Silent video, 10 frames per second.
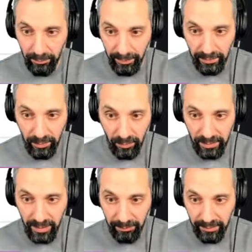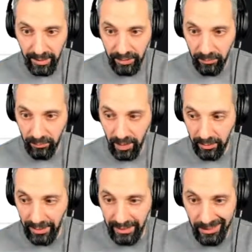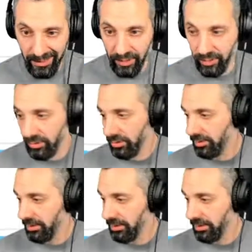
build and run the application without any issues.